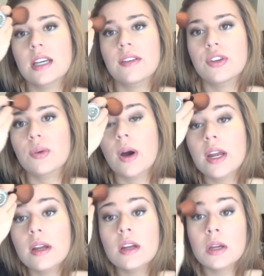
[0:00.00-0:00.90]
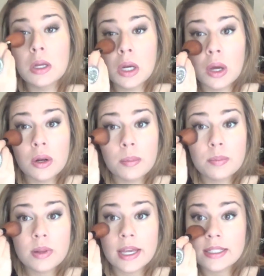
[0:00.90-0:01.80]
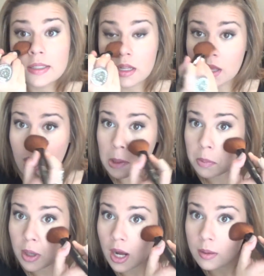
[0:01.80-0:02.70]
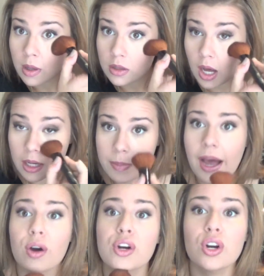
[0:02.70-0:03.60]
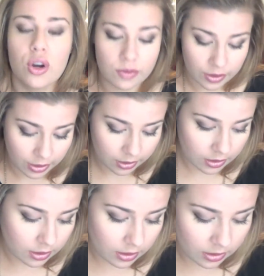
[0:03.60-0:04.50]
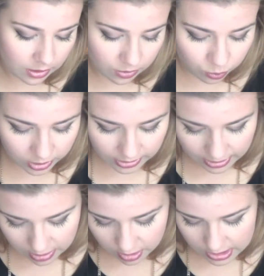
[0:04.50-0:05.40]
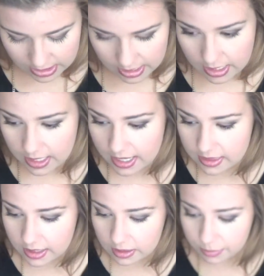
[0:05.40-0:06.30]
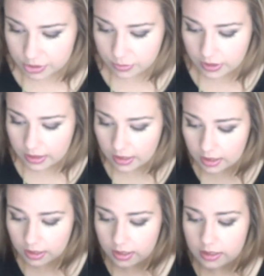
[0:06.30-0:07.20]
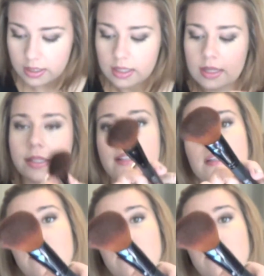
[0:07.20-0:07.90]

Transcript: if you're wanting, you know, to place a lot of powder over one area. And then number 29, this is the